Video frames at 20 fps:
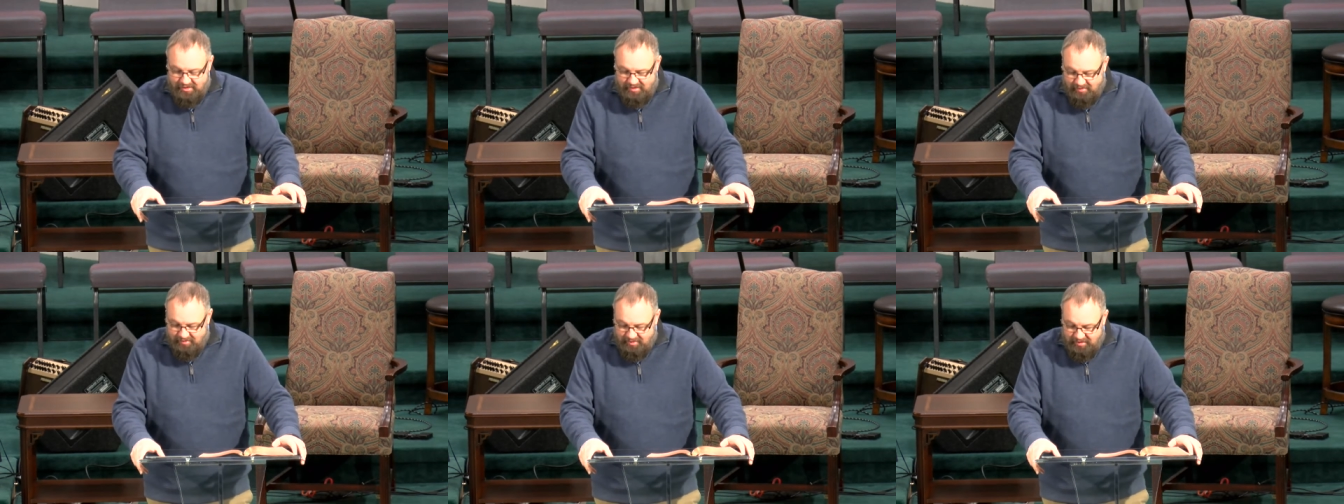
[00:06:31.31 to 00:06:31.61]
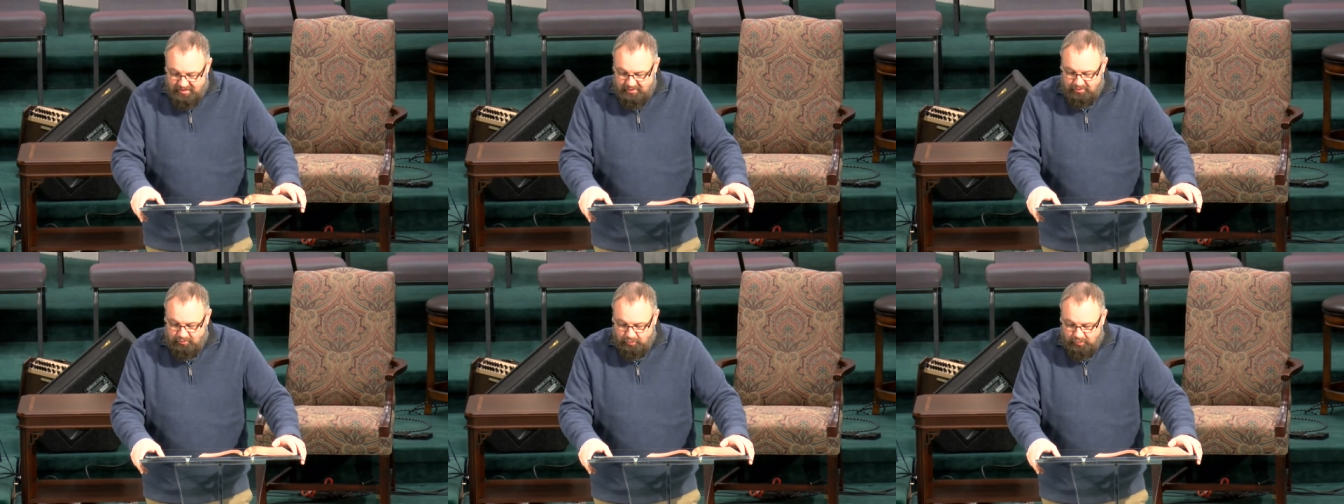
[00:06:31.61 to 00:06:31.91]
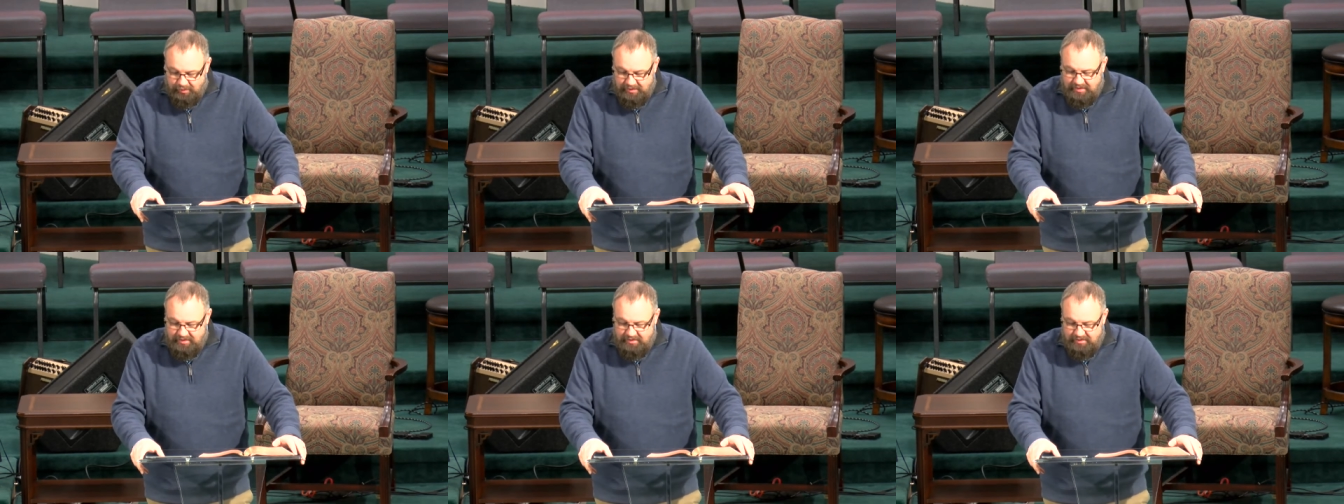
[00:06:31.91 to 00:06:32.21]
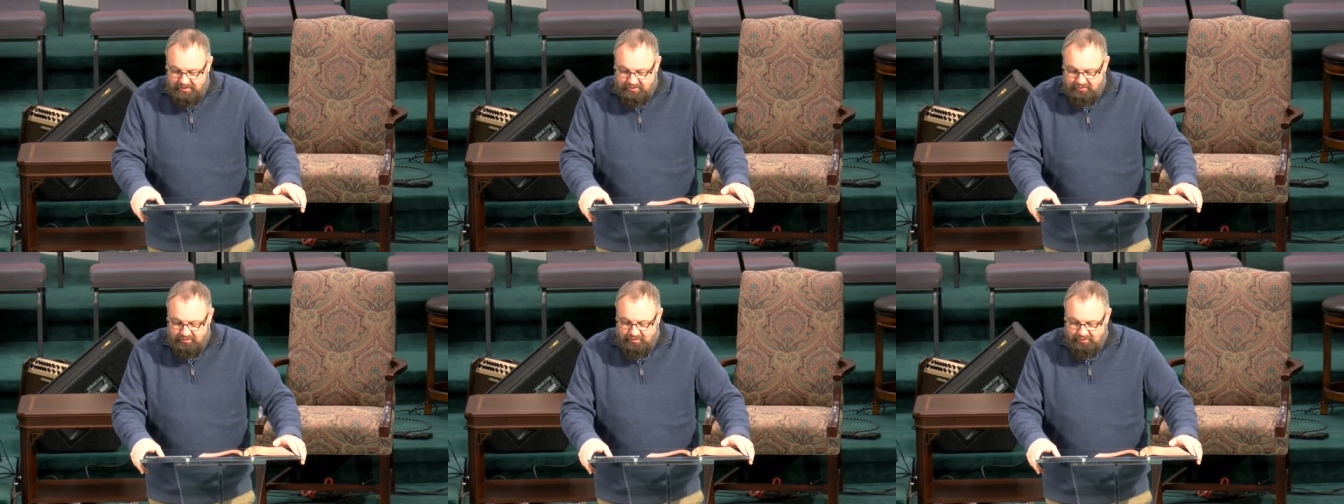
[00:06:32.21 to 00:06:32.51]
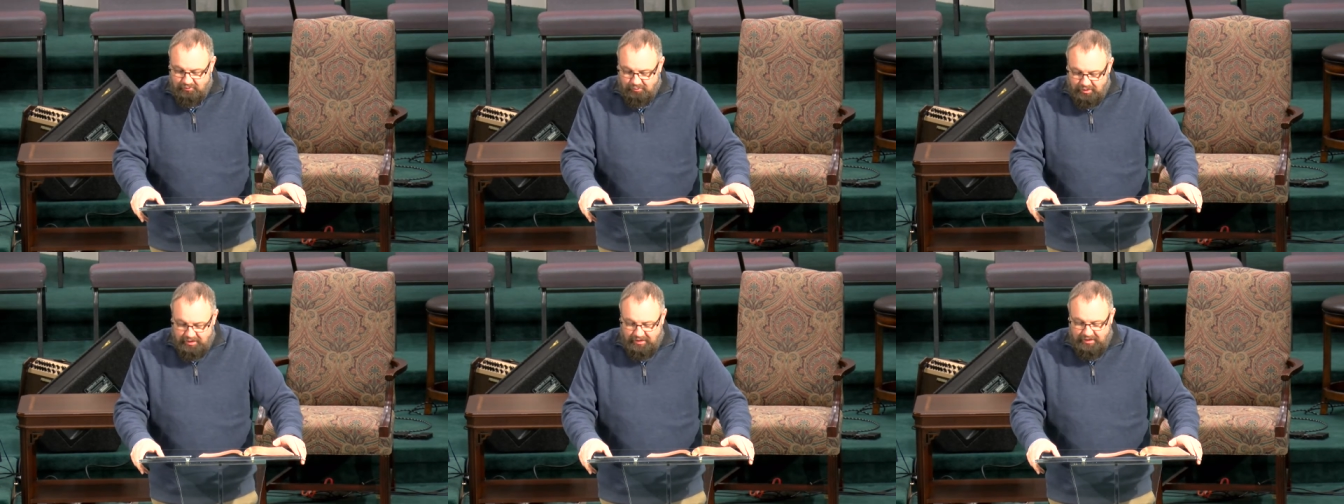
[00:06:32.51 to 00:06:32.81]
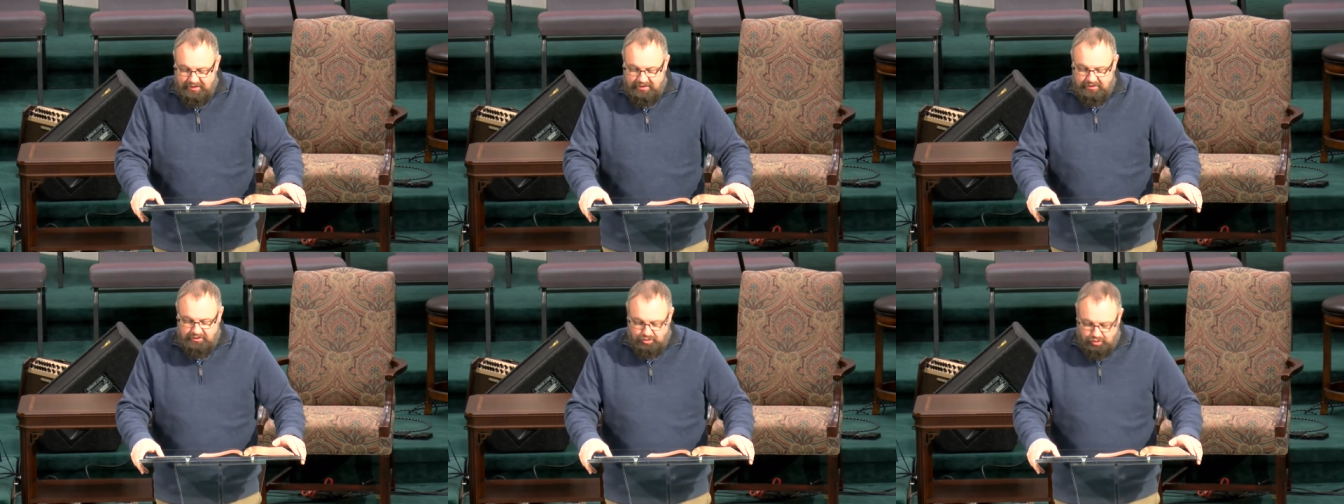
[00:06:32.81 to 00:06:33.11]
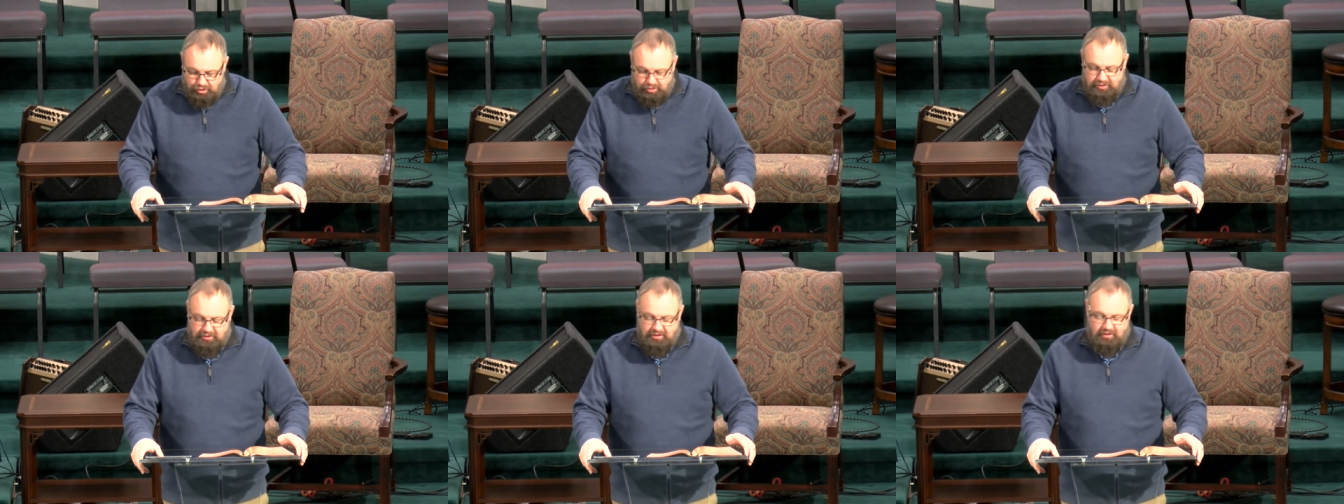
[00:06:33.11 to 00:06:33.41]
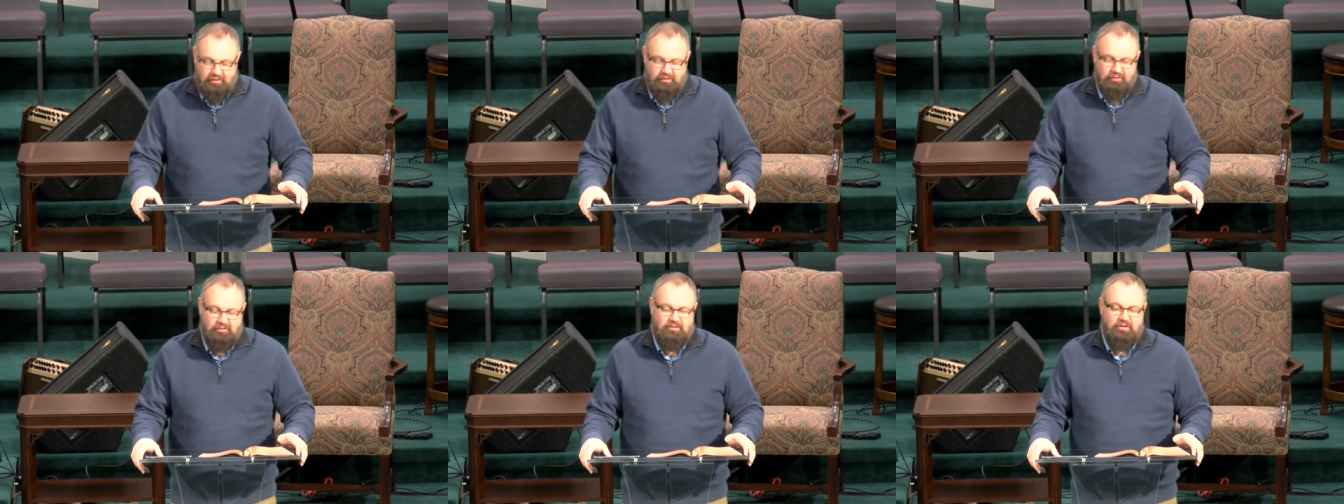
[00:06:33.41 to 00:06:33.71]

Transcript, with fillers: This week is the really good news.